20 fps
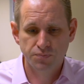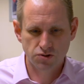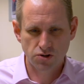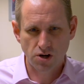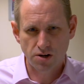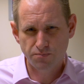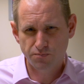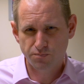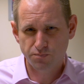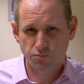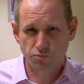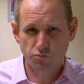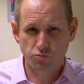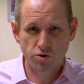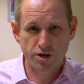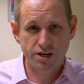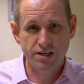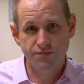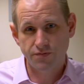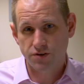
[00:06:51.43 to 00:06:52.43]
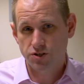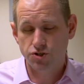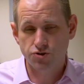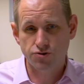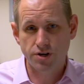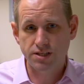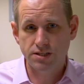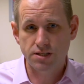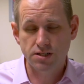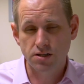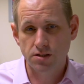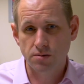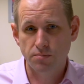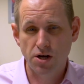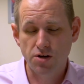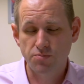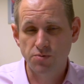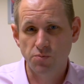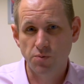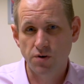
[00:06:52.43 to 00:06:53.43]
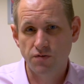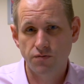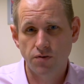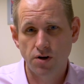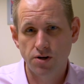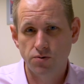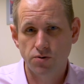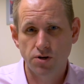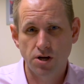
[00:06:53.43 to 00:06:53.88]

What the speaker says: I'm really frustrated at the moment with Final